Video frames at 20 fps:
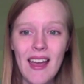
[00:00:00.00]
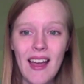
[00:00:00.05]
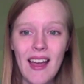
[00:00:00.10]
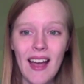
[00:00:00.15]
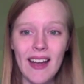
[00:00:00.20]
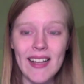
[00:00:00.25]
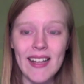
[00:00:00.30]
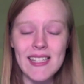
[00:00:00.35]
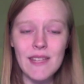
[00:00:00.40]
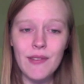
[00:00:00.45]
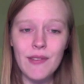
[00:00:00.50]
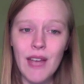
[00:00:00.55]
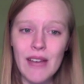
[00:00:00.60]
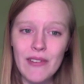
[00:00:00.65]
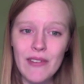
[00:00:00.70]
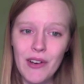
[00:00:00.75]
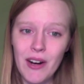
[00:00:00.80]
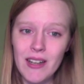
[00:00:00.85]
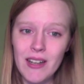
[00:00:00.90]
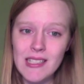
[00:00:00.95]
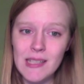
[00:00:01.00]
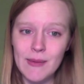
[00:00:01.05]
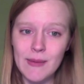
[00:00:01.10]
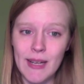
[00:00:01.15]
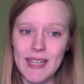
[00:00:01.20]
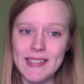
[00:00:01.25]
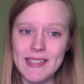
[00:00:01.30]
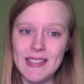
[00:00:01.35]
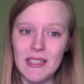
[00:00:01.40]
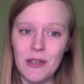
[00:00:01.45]
guess if you have a hard time
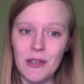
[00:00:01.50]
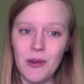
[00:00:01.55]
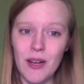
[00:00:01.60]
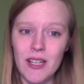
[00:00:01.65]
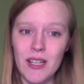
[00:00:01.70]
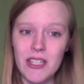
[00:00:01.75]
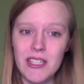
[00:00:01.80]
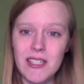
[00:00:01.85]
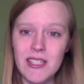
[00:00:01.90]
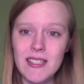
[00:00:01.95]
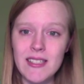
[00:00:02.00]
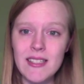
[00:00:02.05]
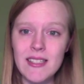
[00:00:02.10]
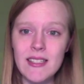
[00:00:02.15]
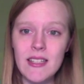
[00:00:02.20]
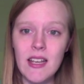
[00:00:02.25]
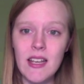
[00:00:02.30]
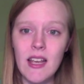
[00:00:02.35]
asking questions,